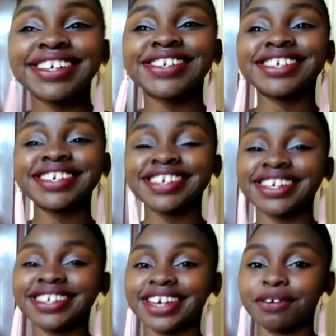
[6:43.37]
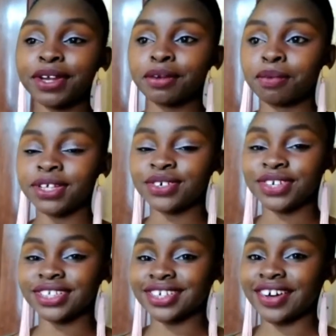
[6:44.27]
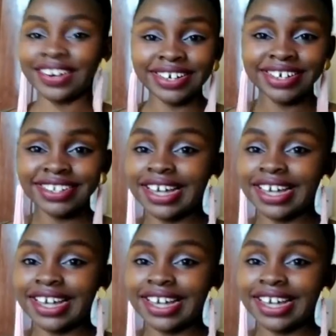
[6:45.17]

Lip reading: So this is a statement piece on its own,